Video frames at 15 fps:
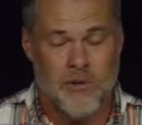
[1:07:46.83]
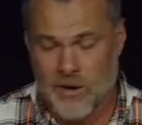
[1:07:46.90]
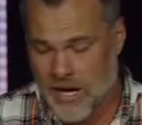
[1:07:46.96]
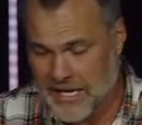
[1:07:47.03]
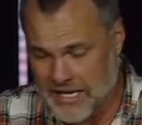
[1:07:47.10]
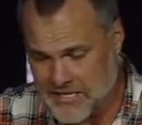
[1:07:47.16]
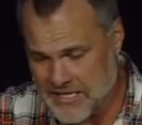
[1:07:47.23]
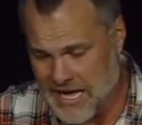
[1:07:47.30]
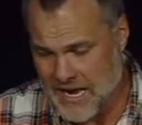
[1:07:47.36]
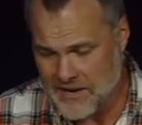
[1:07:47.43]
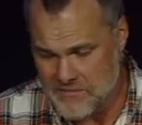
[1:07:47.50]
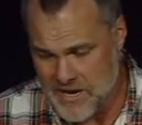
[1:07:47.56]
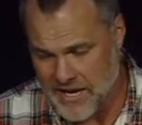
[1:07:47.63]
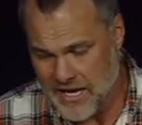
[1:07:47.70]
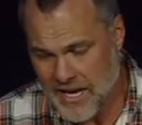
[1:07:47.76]
well, I'll get to
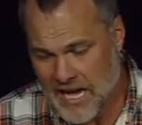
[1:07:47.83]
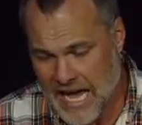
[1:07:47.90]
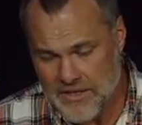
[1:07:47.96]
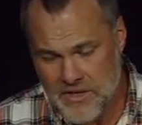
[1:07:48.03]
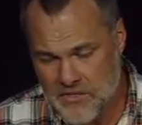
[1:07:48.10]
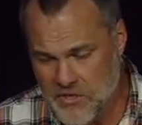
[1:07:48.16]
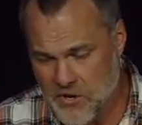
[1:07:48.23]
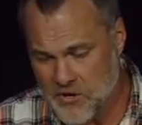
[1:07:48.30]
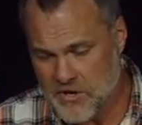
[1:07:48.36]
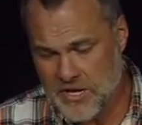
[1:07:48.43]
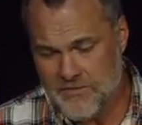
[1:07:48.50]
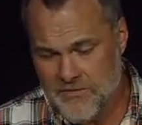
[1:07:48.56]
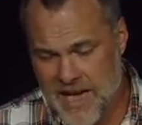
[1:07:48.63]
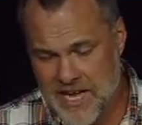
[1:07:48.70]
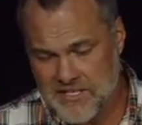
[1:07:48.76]
that in a minute. And the third
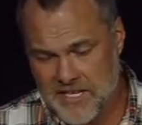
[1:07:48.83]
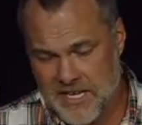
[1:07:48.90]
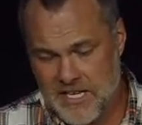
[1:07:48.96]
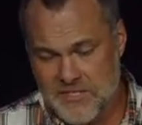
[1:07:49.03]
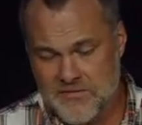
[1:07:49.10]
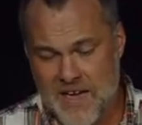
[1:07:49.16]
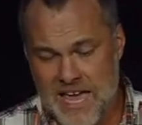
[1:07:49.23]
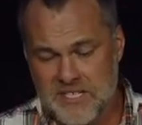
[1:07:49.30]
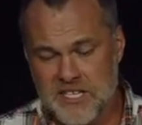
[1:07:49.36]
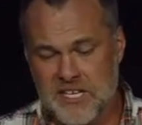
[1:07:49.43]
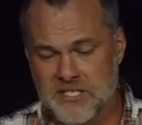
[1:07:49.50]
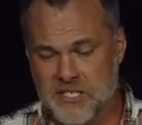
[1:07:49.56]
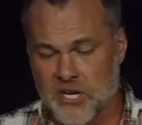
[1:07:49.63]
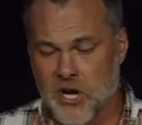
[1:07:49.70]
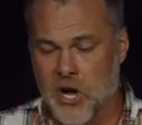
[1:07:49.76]
thing fasting
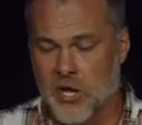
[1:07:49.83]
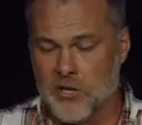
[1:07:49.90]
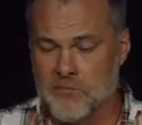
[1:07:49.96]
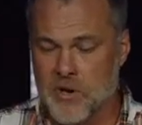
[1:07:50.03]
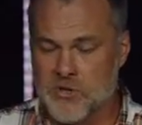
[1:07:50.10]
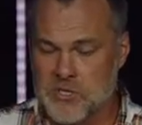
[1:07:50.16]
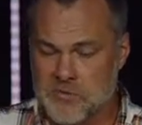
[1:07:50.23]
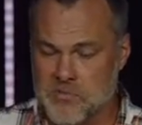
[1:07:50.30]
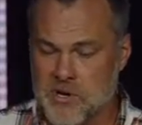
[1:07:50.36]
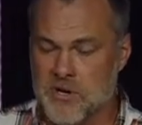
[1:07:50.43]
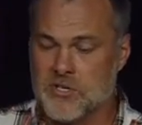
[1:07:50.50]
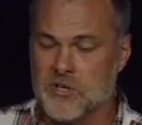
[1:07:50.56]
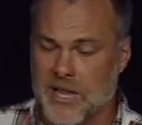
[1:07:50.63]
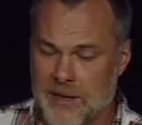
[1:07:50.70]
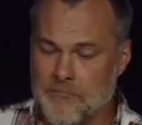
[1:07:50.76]
is a call to both
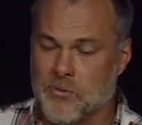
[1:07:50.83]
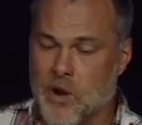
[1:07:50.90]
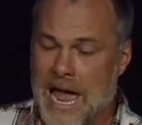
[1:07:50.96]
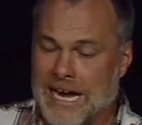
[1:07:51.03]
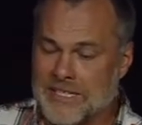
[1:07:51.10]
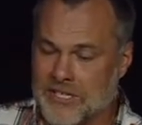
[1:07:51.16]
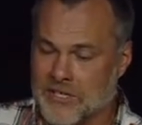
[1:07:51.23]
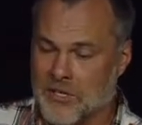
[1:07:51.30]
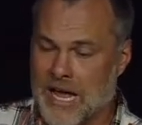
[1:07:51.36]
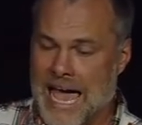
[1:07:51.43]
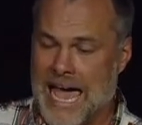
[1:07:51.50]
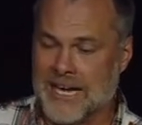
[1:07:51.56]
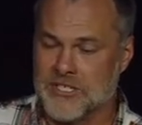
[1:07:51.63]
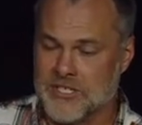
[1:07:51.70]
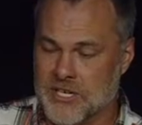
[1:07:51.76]
spiritual and
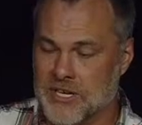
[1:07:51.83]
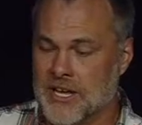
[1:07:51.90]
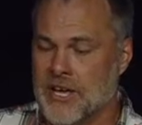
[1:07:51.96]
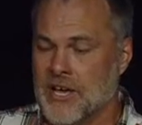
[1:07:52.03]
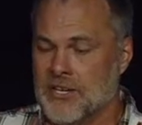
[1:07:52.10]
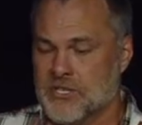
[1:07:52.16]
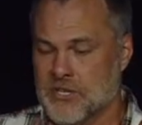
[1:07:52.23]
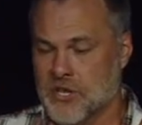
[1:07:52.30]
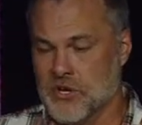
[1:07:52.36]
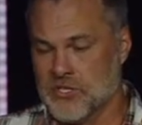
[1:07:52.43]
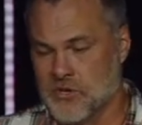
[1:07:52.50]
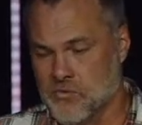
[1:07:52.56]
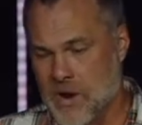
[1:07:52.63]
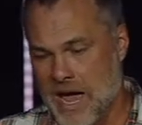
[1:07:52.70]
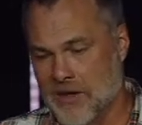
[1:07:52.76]
practical action to
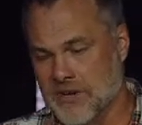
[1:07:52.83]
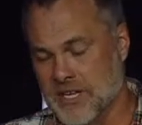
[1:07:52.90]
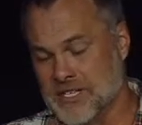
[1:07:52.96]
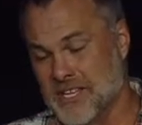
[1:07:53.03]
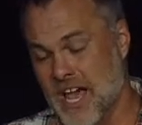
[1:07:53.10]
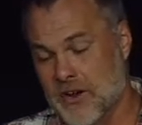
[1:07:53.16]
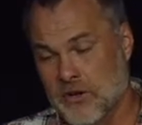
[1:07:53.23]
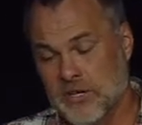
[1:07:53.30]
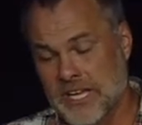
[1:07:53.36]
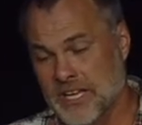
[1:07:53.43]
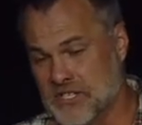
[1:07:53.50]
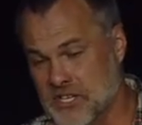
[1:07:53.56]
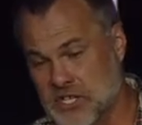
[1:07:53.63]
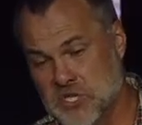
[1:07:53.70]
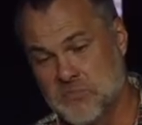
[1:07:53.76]
those around us. Not
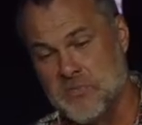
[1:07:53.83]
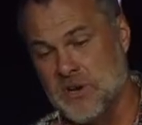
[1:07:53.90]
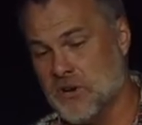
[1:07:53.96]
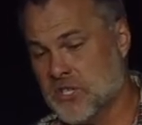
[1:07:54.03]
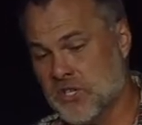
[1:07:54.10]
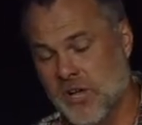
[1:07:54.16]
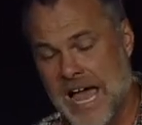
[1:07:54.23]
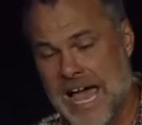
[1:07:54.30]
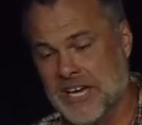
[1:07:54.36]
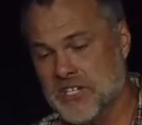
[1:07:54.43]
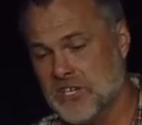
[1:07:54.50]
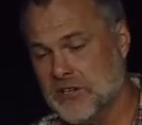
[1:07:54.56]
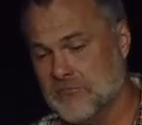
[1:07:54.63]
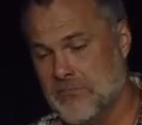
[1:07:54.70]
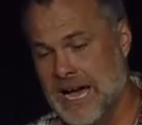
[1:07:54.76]
only is it spiritual
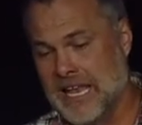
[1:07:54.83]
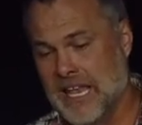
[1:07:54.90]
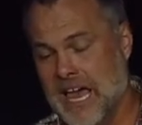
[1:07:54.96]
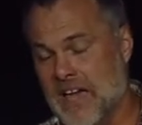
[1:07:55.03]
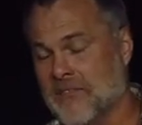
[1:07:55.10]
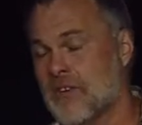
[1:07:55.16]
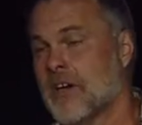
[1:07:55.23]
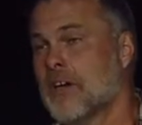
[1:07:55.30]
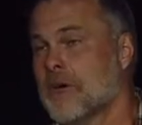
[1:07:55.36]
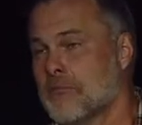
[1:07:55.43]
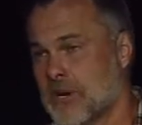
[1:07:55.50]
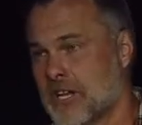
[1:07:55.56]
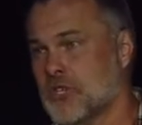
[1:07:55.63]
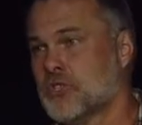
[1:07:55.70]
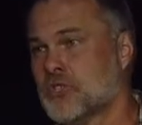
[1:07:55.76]
action in my
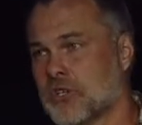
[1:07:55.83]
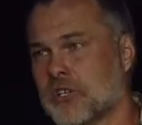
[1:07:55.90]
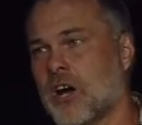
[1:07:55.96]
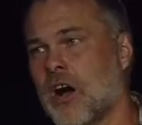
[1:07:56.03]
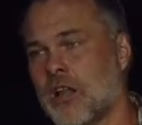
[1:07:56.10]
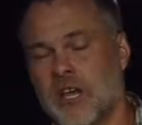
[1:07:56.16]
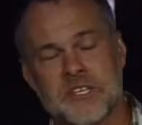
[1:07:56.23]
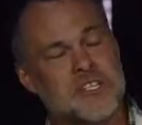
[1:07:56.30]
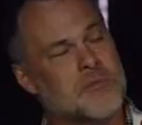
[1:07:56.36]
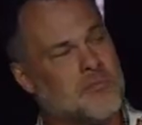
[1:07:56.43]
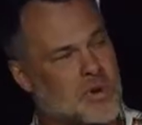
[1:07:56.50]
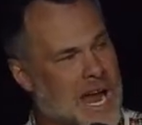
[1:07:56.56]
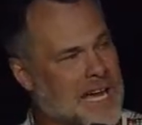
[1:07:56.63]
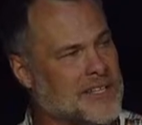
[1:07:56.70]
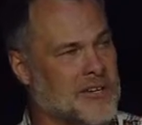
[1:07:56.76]
life, but it should call us
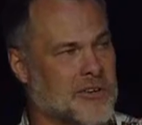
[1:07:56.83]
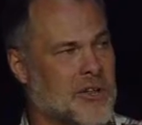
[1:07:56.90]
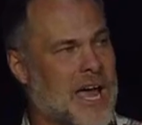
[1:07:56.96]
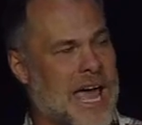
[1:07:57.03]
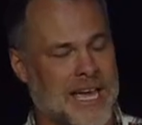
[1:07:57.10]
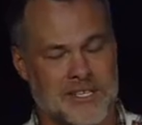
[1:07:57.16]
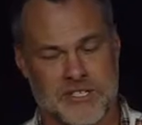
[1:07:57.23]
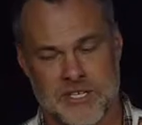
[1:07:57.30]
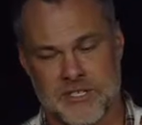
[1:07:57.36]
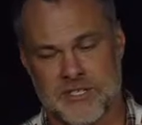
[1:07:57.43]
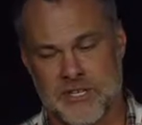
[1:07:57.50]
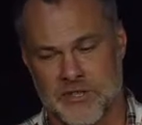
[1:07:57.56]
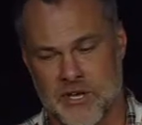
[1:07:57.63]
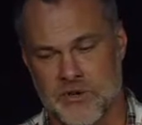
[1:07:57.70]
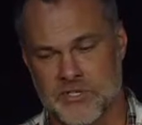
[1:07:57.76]
to practical
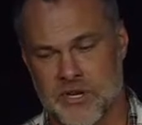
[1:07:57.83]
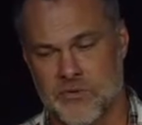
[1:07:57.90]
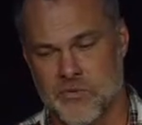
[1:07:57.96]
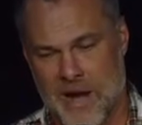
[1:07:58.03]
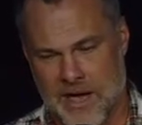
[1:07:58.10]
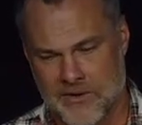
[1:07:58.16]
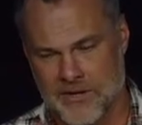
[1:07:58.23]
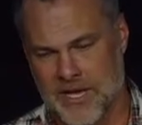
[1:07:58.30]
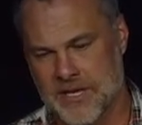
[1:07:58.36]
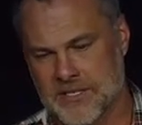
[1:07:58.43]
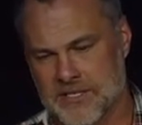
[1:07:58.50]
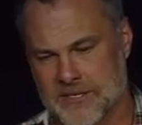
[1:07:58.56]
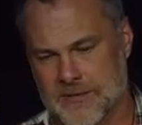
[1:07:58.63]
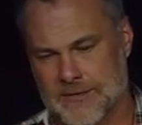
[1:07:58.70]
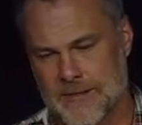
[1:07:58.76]
action to those around
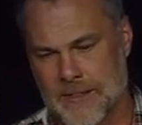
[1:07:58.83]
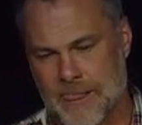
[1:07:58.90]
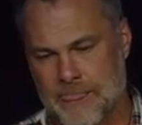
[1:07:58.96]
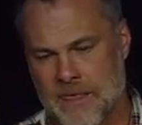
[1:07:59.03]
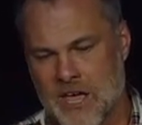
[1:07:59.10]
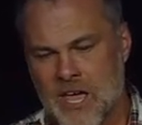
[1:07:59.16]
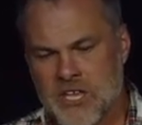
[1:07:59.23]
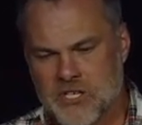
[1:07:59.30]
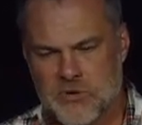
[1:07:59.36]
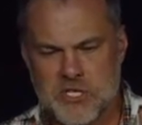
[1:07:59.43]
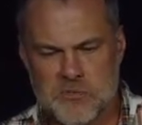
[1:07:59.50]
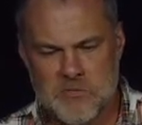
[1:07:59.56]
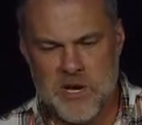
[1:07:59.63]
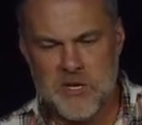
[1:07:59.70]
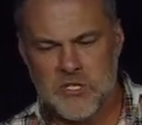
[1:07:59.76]
us.
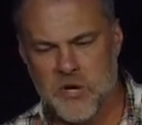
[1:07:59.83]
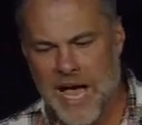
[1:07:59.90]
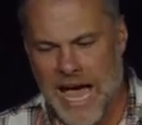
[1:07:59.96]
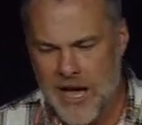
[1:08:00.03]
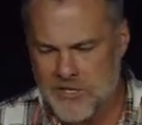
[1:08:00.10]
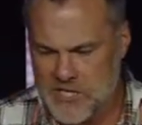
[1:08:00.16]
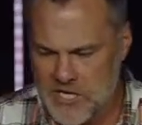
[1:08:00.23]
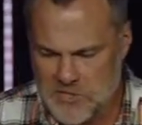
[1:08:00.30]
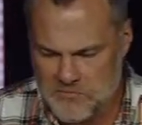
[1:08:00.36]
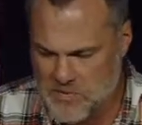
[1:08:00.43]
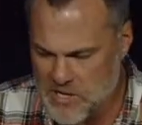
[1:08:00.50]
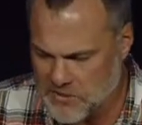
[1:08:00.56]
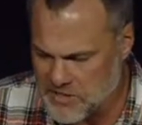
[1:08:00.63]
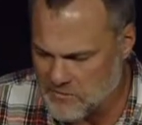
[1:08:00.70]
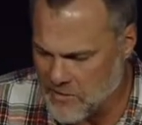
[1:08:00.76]
So a spiritual house is
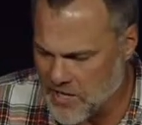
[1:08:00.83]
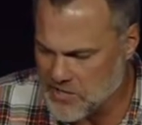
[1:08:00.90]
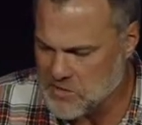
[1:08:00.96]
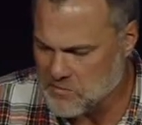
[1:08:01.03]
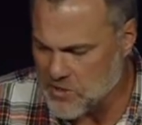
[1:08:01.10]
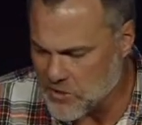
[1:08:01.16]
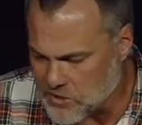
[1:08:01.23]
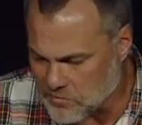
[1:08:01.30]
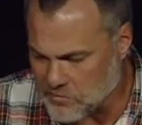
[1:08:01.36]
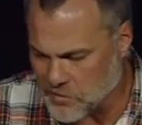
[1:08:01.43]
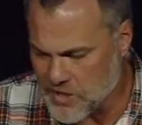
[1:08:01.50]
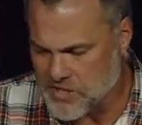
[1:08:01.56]
built upon spiritual